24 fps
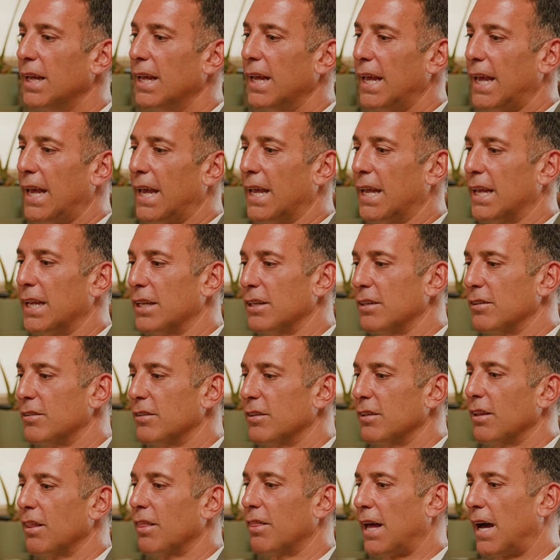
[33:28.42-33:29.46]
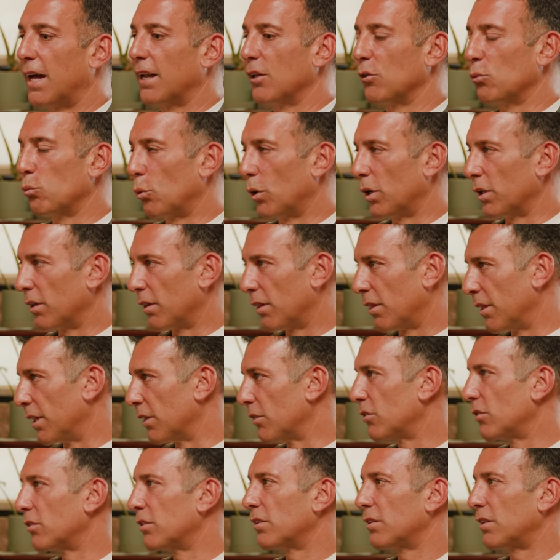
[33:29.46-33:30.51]
And that is what
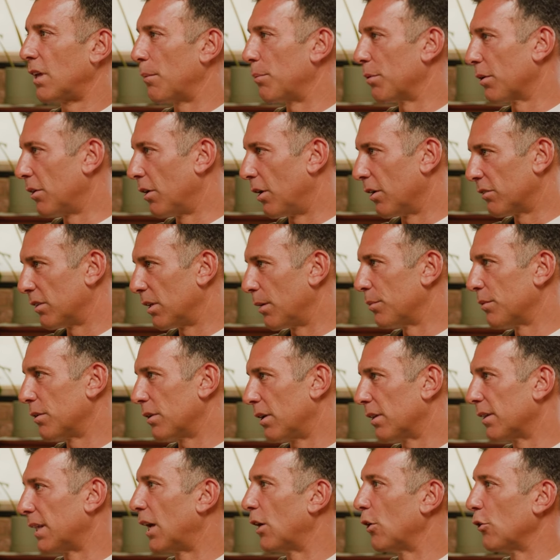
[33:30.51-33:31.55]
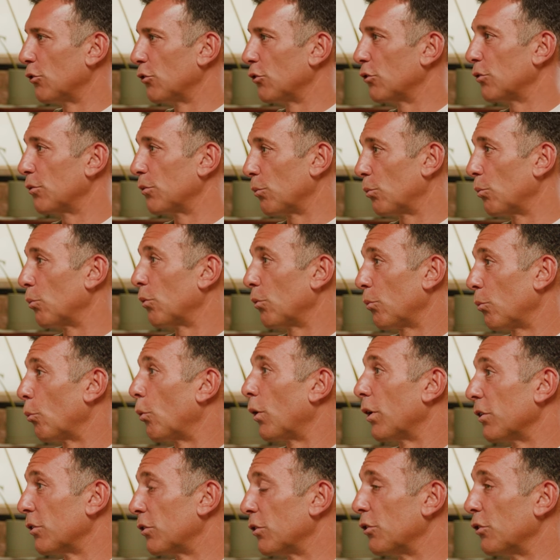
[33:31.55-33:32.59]
this type of concept allows
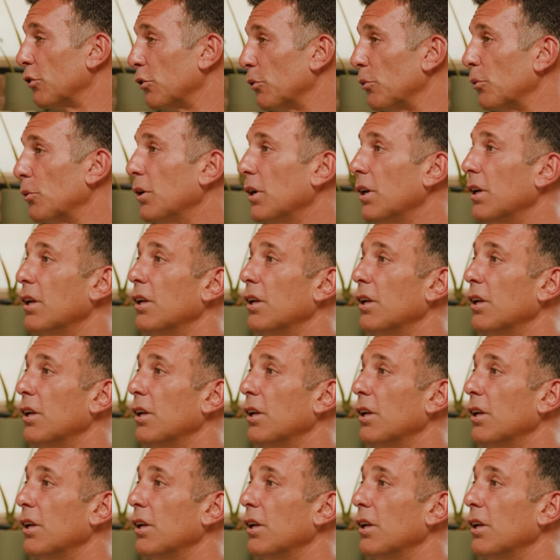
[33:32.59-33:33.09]
one to do.